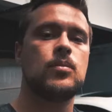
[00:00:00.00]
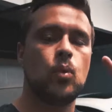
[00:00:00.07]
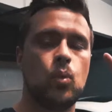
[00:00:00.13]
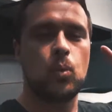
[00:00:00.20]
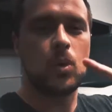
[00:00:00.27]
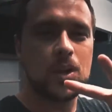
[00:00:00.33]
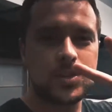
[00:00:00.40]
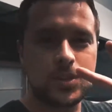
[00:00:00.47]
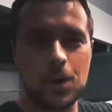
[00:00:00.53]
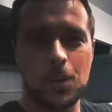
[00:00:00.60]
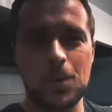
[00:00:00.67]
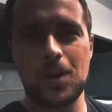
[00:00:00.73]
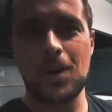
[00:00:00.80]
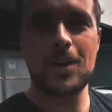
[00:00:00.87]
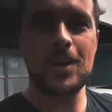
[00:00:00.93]
What's
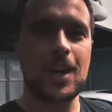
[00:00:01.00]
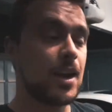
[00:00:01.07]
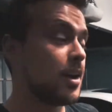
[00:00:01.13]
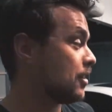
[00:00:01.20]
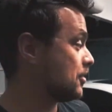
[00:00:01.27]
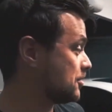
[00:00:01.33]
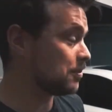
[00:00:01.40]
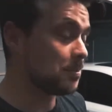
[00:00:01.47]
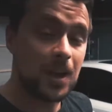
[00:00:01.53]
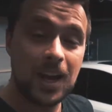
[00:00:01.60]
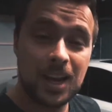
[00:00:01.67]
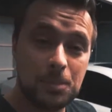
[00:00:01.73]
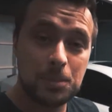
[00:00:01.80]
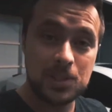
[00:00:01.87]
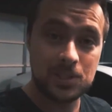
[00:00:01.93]
going on, guys?
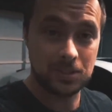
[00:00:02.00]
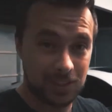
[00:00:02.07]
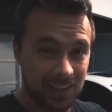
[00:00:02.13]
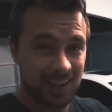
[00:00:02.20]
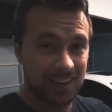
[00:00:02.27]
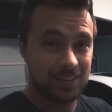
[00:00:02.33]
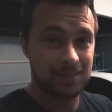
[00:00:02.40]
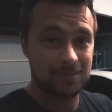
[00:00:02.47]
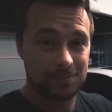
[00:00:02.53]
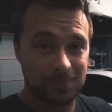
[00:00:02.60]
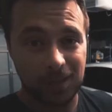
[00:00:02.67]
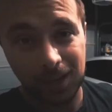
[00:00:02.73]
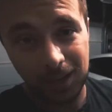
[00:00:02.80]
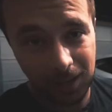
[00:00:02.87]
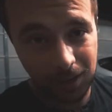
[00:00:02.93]
My name is Landon.
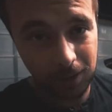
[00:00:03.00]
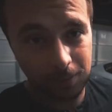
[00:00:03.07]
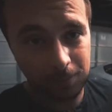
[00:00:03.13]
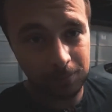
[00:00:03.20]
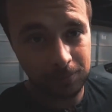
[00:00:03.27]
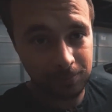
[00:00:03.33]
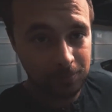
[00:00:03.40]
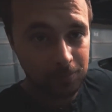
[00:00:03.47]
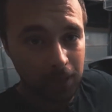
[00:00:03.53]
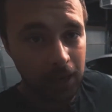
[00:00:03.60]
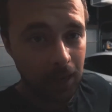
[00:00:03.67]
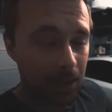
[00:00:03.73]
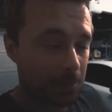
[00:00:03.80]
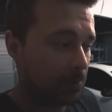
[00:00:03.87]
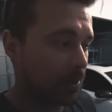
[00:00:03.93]

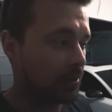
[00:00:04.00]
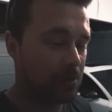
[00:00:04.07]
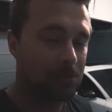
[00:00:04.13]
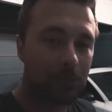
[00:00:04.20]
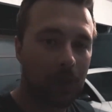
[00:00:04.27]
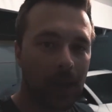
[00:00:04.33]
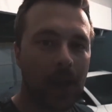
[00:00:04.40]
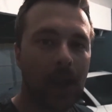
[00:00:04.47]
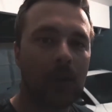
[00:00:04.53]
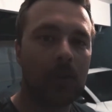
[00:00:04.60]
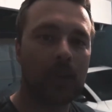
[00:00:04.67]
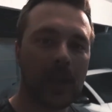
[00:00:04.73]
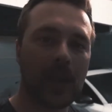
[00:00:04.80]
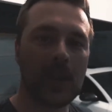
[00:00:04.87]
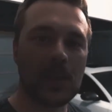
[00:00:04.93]
Behind me is my
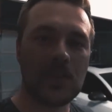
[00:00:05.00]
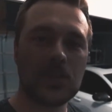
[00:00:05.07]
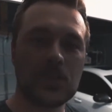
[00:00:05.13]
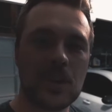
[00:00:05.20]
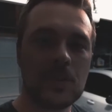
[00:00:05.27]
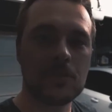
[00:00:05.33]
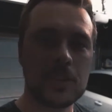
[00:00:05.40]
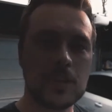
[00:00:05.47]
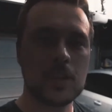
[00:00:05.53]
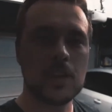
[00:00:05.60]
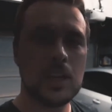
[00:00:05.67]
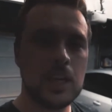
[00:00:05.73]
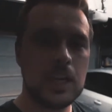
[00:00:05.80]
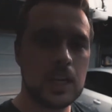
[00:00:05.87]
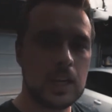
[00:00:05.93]
Audi A7
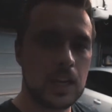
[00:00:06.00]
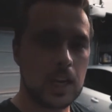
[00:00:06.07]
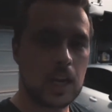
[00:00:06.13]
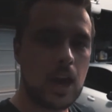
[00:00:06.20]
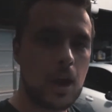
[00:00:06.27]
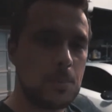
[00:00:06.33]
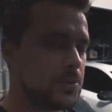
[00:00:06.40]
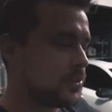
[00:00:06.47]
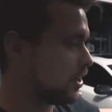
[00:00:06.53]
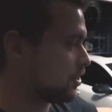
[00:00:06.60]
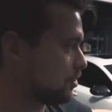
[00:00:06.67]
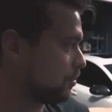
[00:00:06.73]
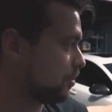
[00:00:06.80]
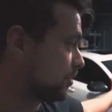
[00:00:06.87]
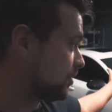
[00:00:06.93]

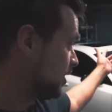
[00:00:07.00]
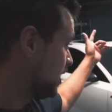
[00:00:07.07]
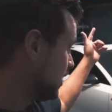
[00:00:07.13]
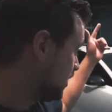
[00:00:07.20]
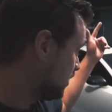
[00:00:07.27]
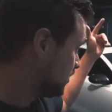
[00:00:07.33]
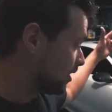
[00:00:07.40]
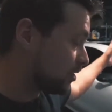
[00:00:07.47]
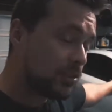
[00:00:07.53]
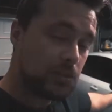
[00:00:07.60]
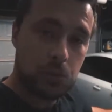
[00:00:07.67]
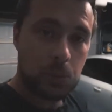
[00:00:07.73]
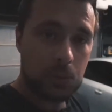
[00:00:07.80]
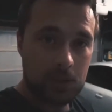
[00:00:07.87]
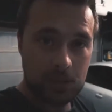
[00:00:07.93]
Competition Prestige. It's a
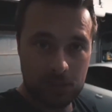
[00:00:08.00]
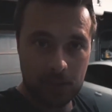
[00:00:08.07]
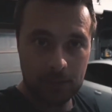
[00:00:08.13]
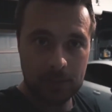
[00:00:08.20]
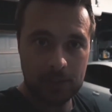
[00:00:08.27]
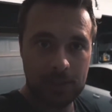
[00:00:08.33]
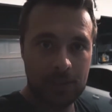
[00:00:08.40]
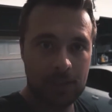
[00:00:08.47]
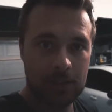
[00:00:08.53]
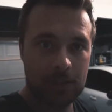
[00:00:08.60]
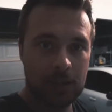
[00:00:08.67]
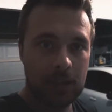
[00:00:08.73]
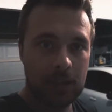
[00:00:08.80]
2017.